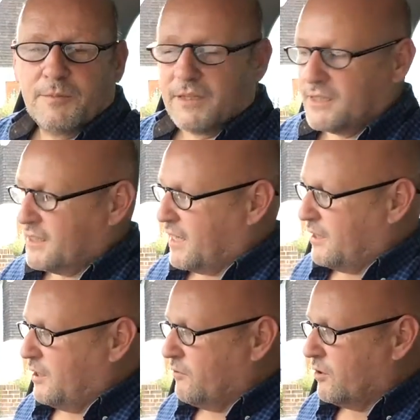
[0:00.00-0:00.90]
because that
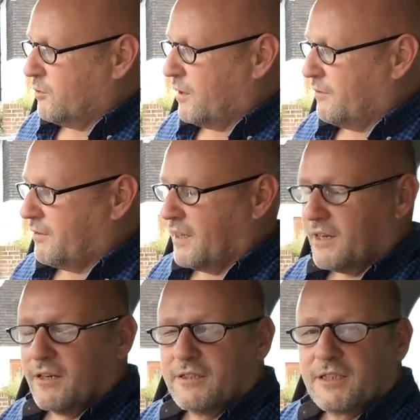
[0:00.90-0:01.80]
you've got to wait for that
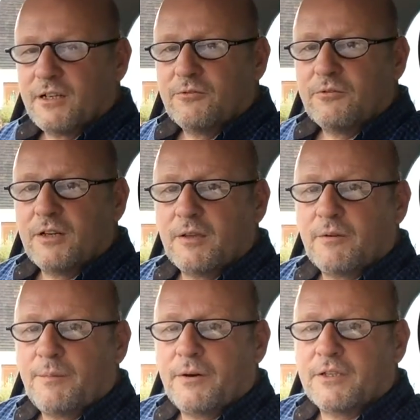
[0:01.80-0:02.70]
car to go right the
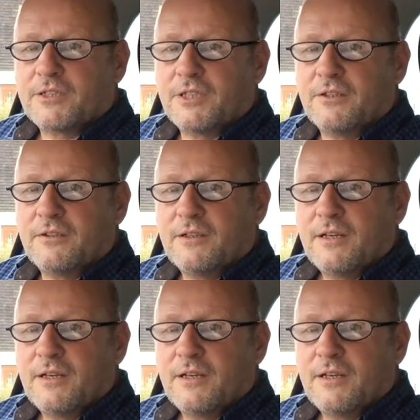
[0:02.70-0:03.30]
way past you